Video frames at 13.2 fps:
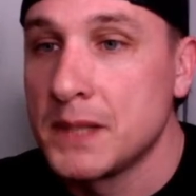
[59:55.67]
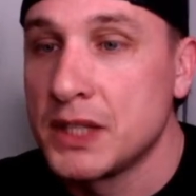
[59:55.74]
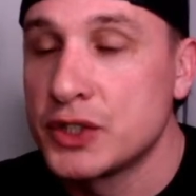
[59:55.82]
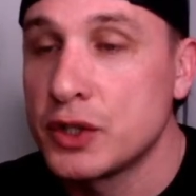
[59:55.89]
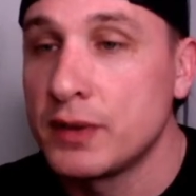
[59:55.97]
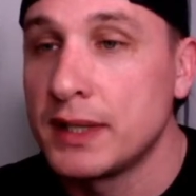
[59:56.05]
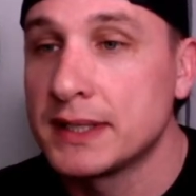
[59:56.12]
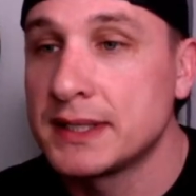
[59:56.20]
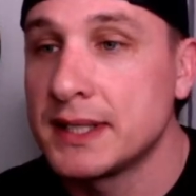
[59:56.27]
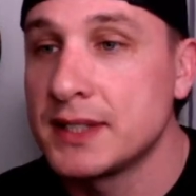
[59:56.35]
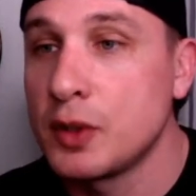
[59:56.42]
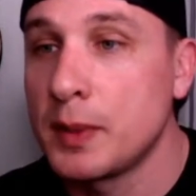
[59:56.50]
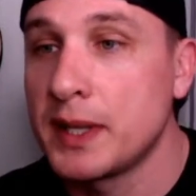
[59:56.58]
Jovan
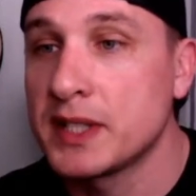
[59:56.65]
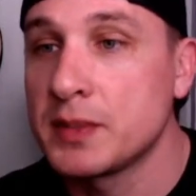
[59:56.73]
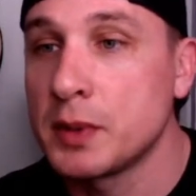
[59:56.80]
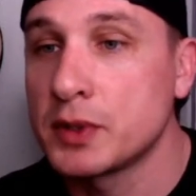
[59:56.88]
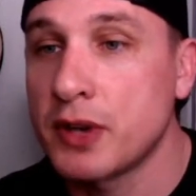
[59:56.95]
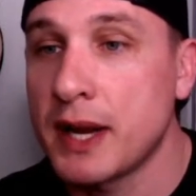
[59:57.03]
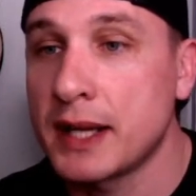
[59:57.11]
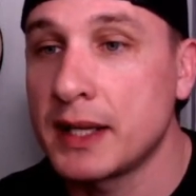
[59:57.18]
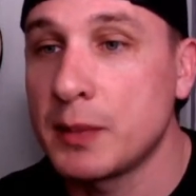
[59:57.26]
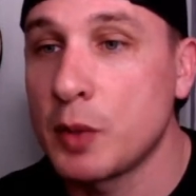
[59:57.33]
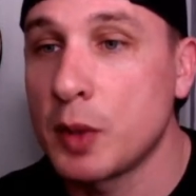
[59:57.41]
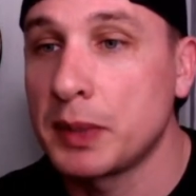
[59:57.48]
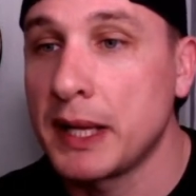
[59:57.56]
says, nobody smokes crack
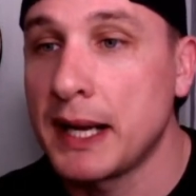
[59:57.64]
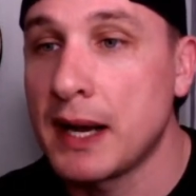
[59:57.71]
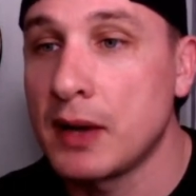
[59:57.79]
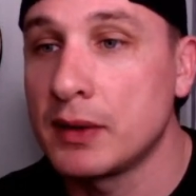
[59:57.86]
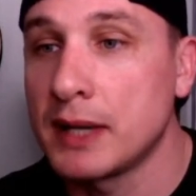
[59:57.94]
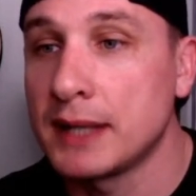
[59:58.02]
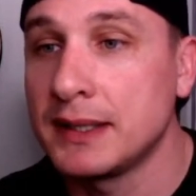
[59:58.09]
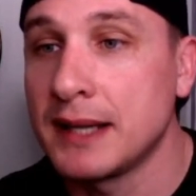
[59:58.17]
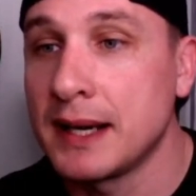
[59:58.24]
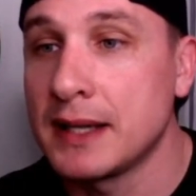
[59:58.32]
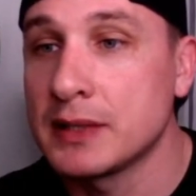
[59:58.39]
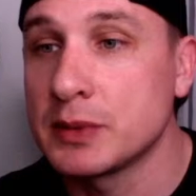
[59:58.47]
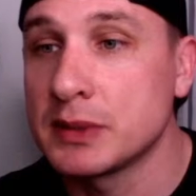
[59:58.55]
anymore. Played out. nineteen
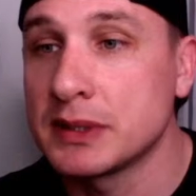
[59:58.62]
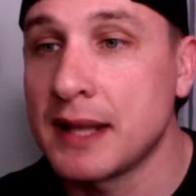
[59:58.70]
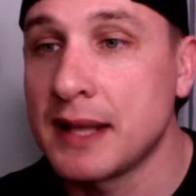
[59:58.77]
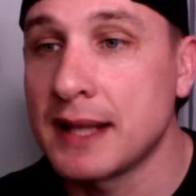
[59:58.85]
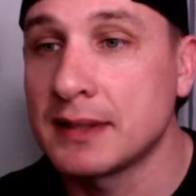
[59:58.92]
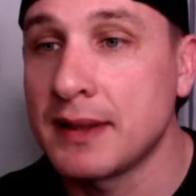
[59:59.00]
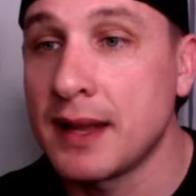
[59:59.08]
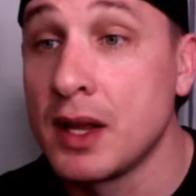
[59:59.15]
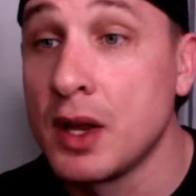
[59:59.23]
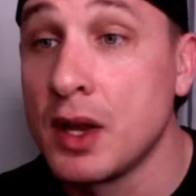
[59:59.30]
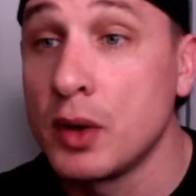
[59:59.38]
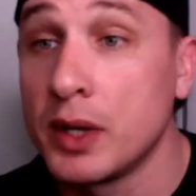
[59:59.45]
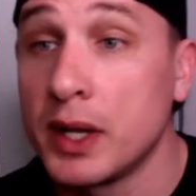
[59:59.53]
nineties was the last of that.
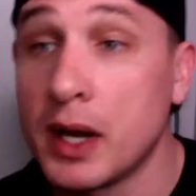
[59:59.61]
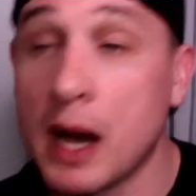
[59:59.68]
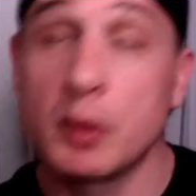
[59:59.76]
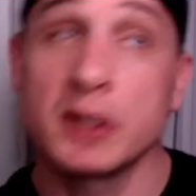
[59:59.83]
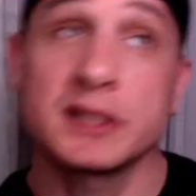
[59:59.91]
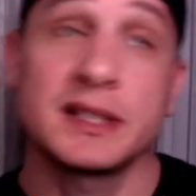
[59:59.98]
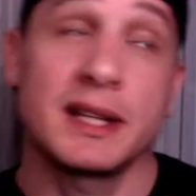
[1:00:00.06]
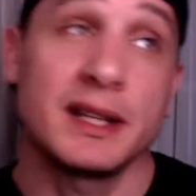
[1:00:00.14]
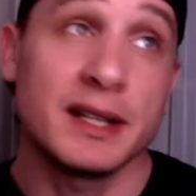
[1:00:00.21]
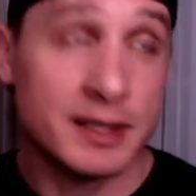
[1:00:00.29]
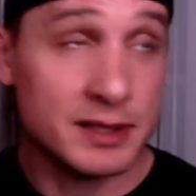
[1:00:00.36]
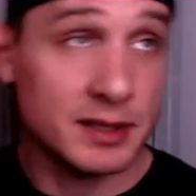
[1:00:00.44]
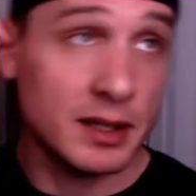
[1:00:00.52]
And I will say
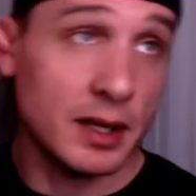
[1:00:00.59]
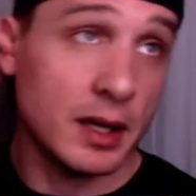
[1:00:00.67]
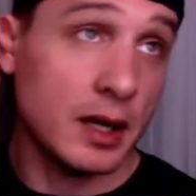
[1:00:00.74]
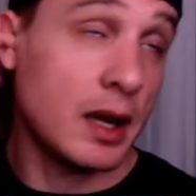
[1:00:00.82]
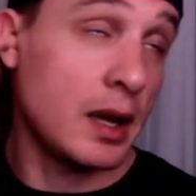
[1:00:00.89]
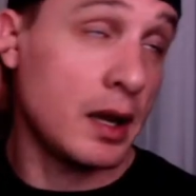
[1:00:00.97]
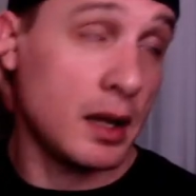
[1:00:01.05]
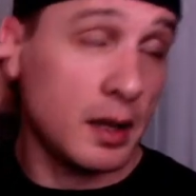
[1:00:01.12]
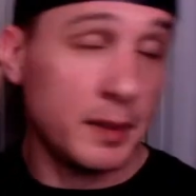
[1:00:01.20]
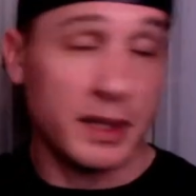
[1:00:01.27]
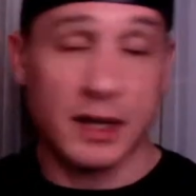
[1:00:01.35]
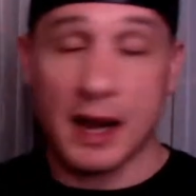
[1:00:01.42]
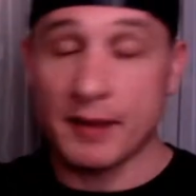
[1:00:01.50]
this. I, I
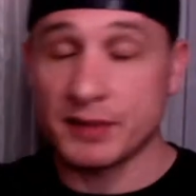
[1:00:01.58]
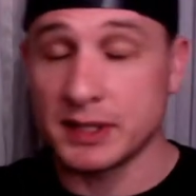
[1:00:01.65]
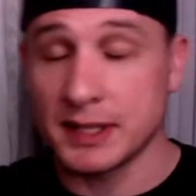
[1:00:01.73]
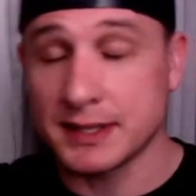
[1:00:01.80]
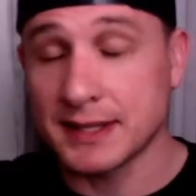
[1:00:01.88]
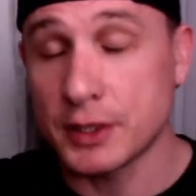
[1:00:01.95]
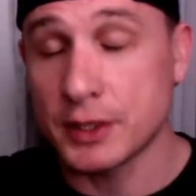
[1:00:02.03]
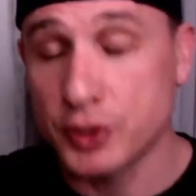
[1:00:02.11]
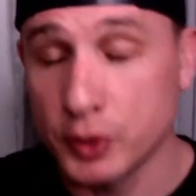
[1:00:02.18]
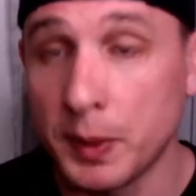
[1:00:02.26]
mean, obviously, that's not true.